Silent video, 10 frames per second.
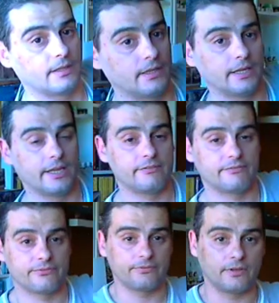I have
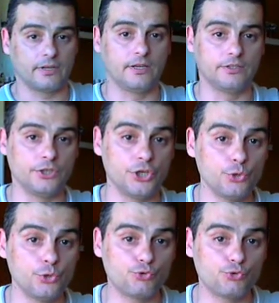a
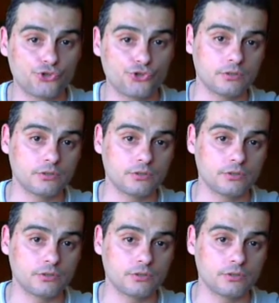huge